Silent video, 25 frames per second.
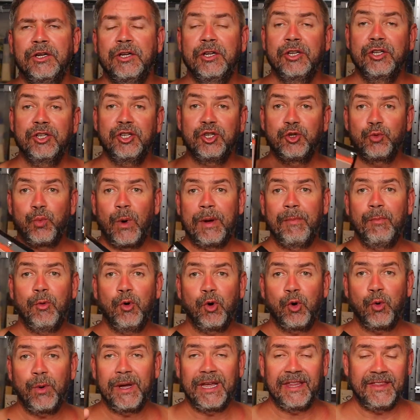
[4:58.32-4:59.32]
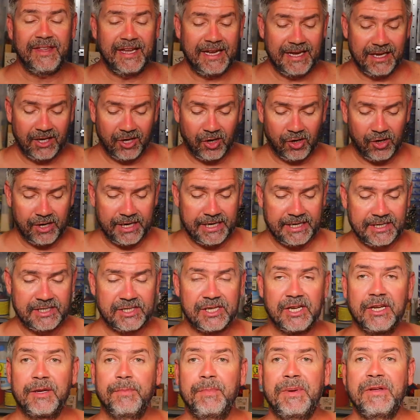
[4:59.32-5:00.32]
Just one more quick thing,
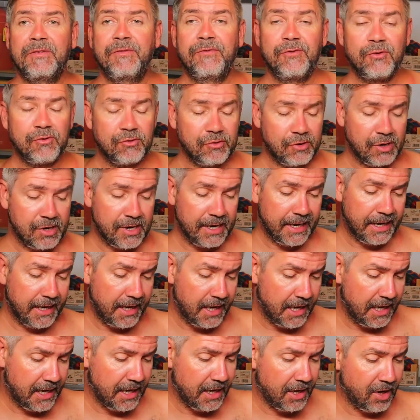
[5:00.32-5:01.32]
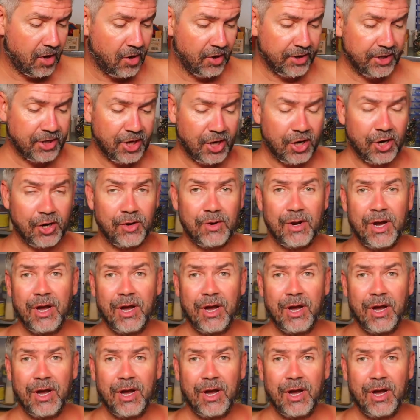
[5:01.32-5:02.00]
guys, before I go.